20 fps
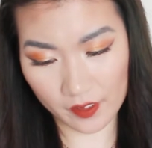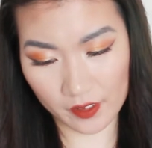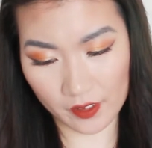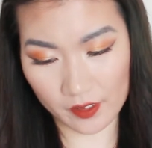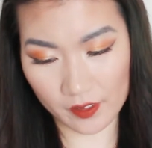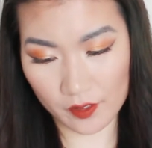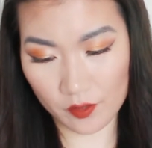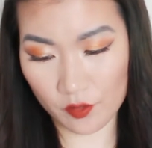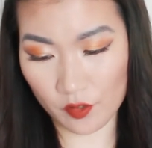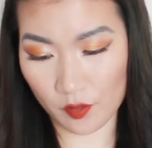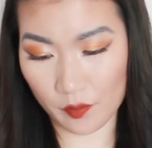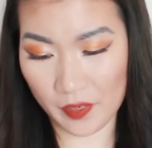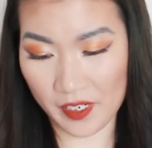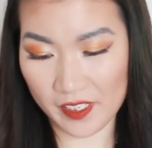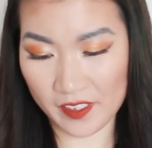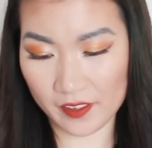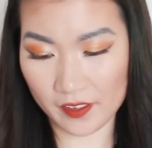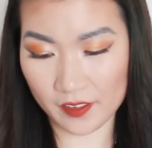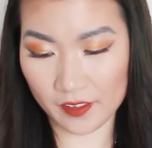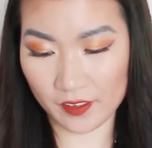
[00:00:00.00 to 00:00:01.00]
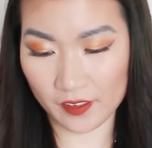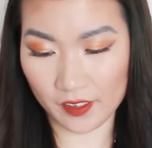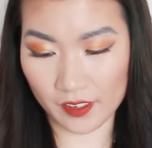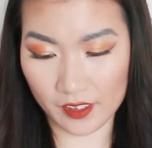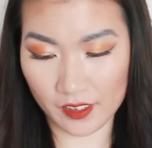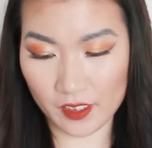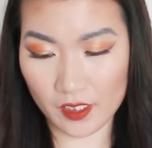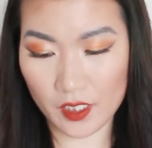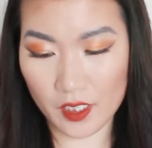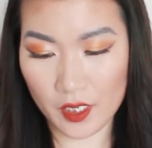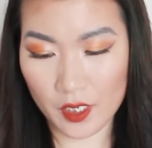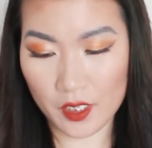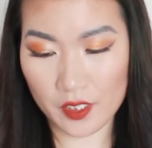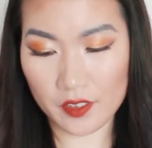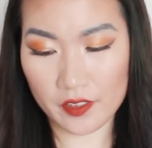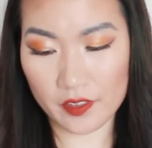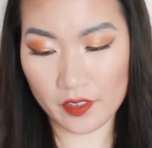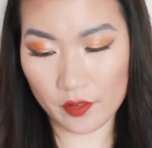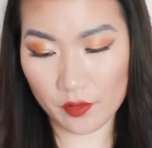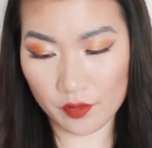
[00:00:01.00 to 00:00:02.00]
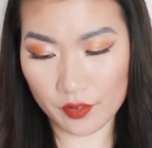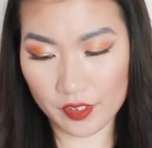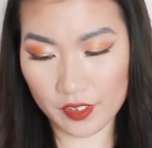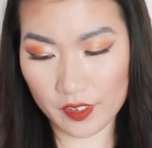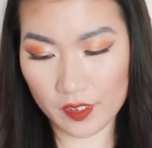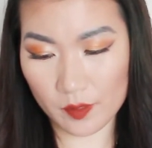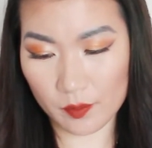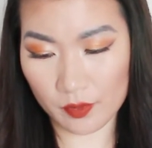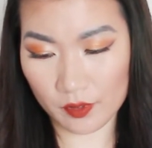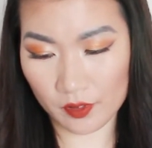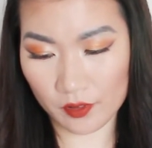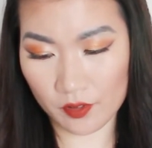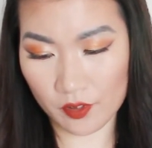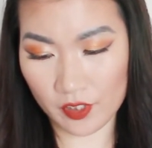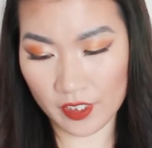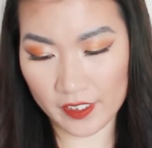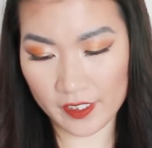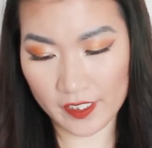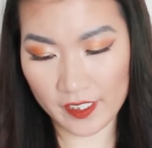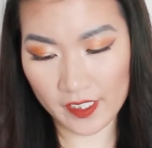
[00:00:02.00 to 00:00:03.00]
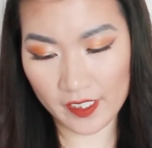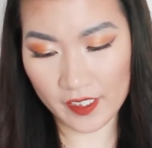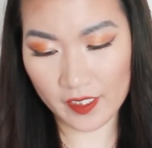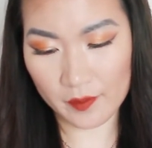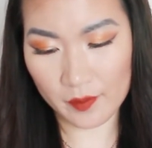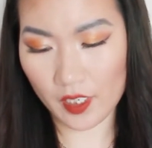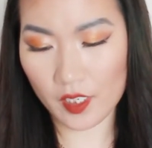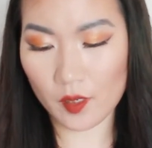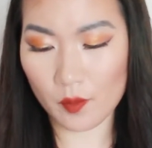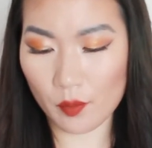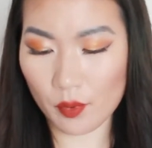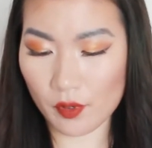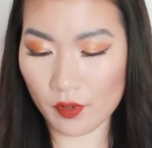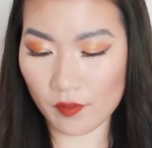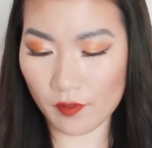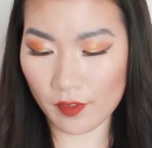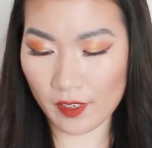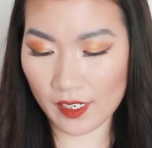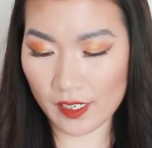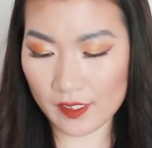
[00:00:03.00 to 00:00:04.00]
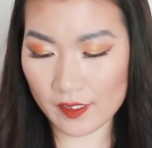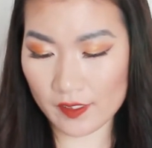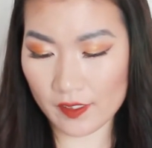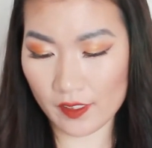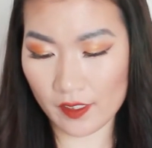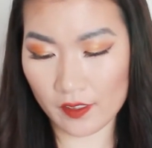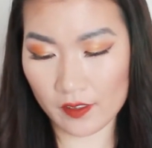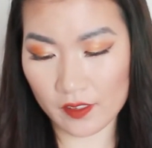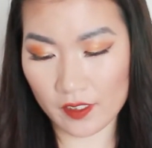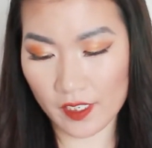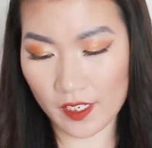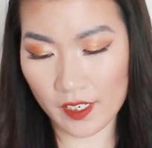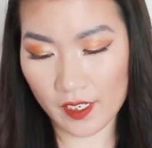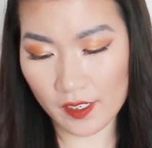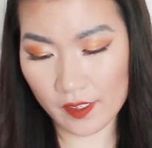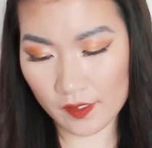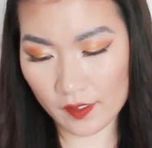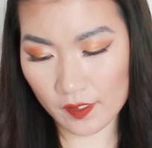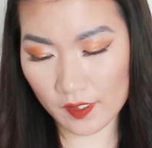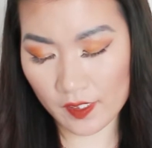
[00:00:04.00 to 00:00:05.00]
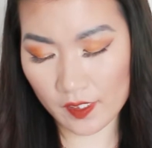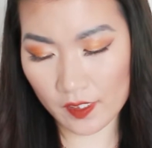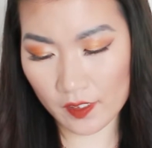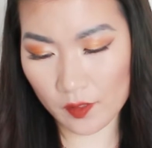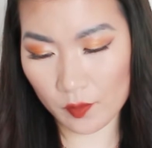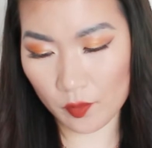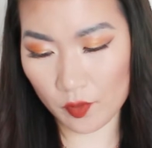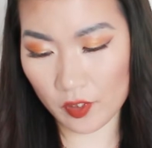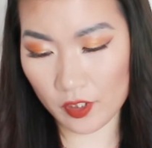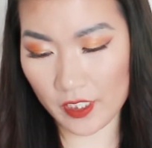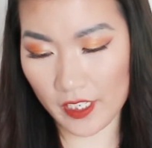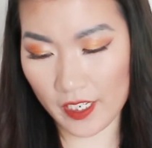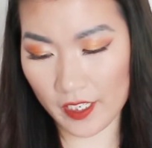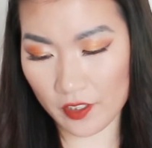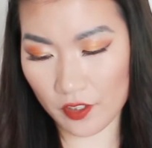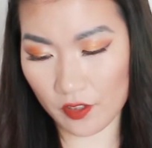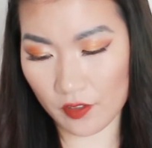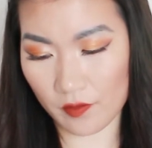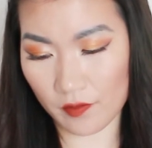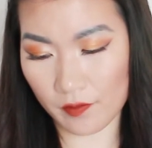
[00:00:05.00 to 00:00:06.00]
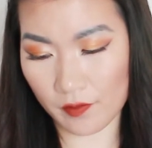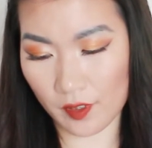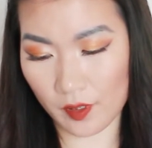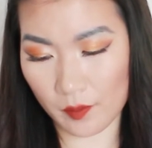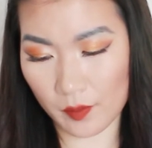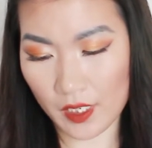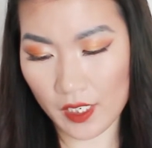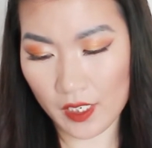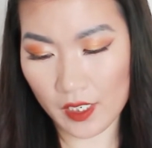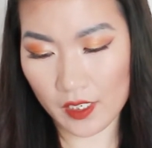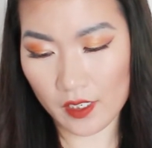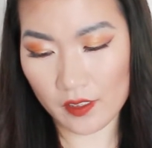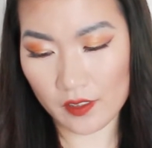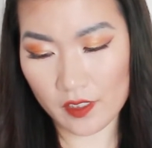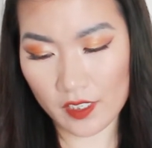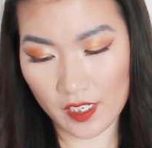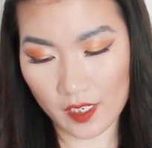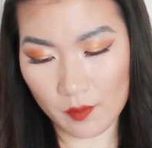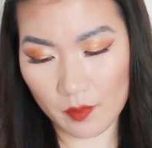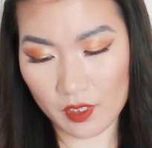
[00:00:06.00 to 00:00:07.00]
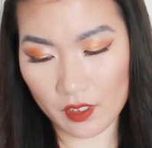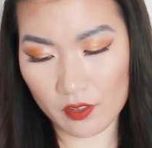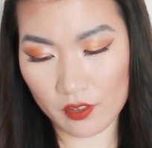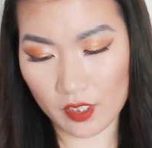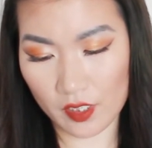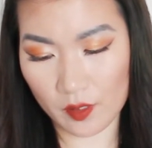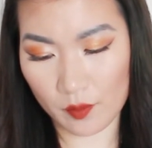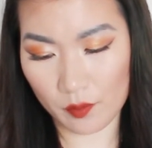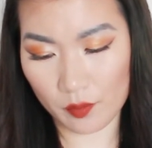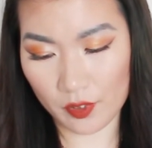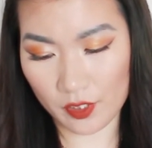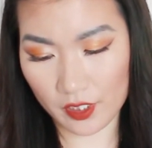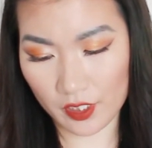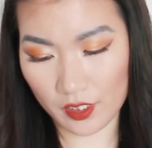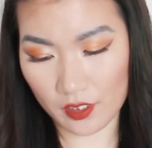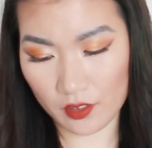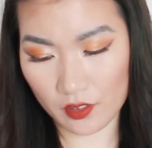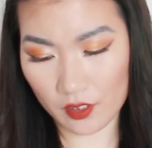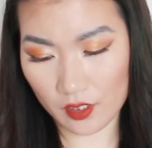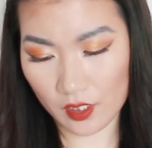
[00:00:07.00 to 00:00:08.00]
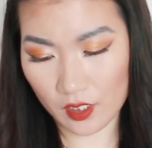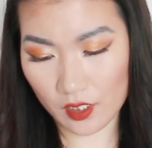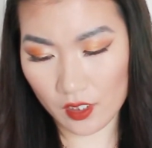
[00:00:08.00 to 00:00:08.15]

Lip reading: is dramatically decrease blow dry time and it provides intense heat protection from damage and breakage.